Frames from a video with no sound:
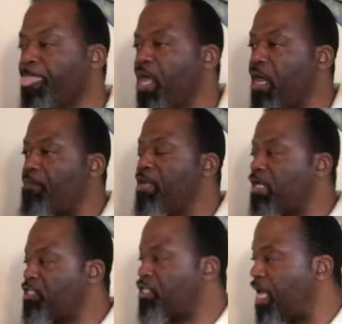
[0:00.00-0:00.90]
and I'm
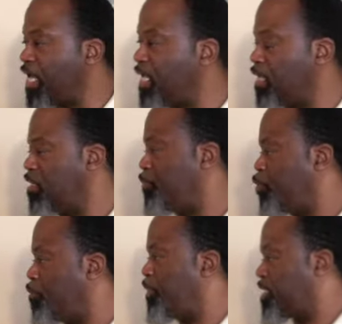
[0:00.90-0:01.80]
not standing in the
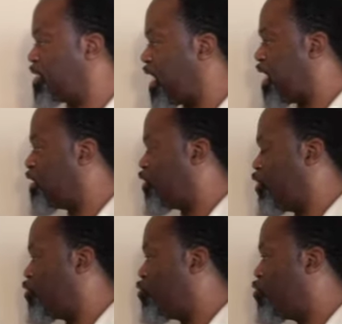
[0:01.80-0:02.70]
pulpit saying to
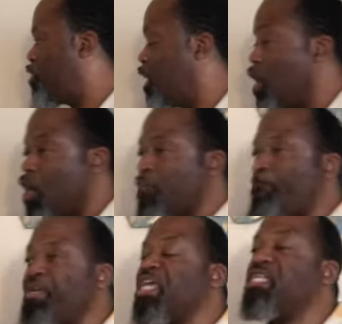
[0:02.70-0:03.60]
you,
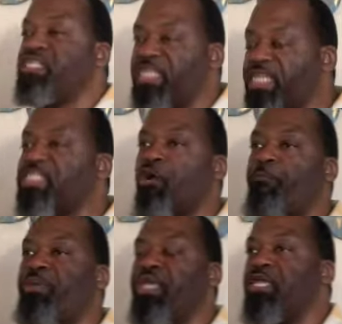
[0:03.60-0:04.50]
be
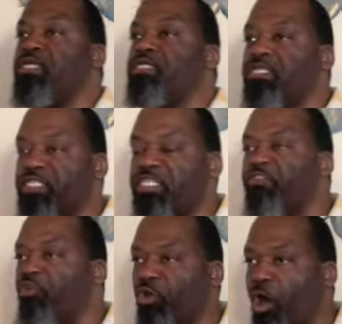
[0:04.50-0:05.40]
disobedient to
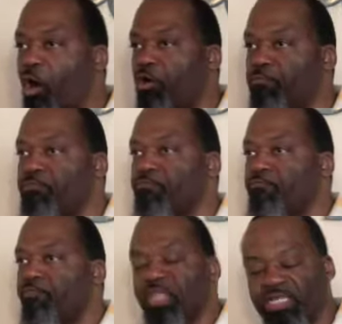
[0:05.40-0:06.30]
civil law.
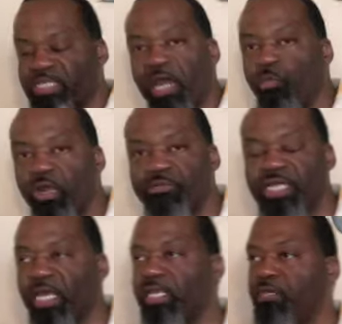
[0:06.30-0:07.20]
That's not what I'm
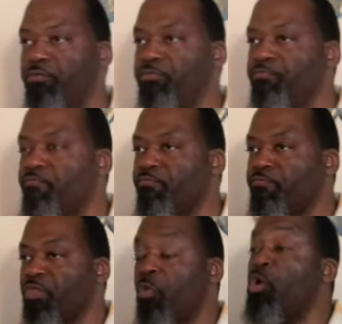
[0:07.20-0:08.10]
telling you.
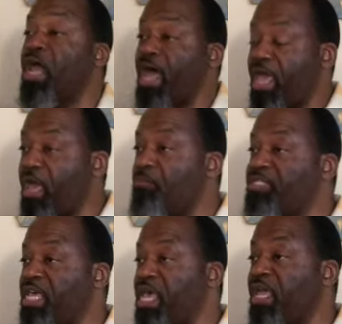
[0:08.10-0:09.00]
What I am
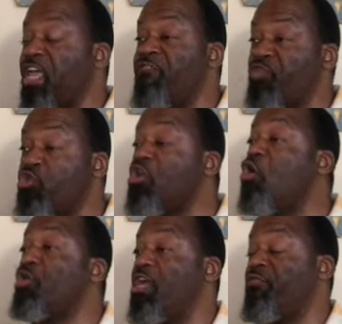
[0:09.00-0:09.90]
saying, if you
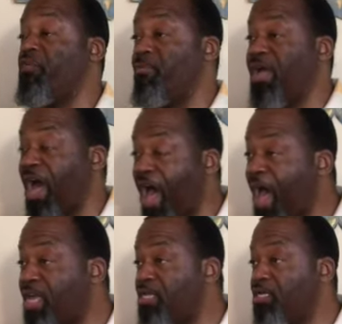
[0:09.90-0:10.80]
don't hear from
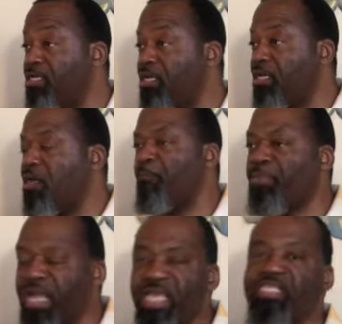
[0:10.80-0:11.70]
God,
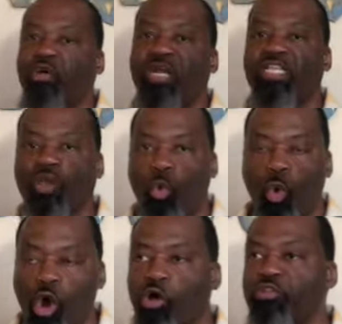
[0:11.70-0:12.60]
please don't let the
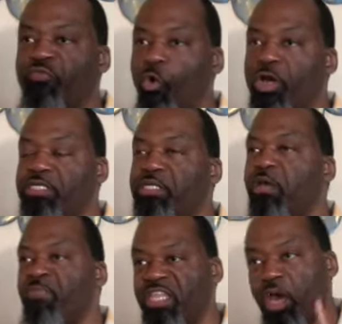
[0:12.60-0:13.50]
world's voice
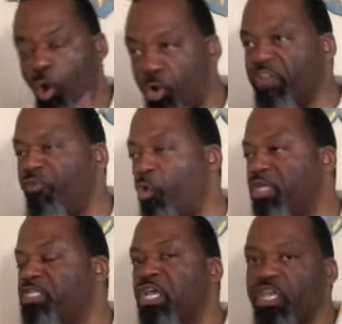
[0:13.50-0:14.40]
be the only
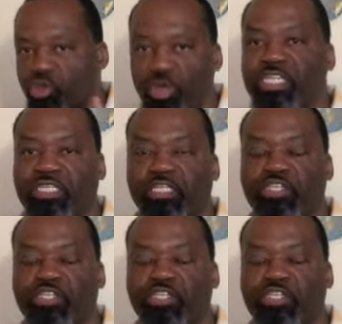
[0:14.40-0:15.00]
voice you listen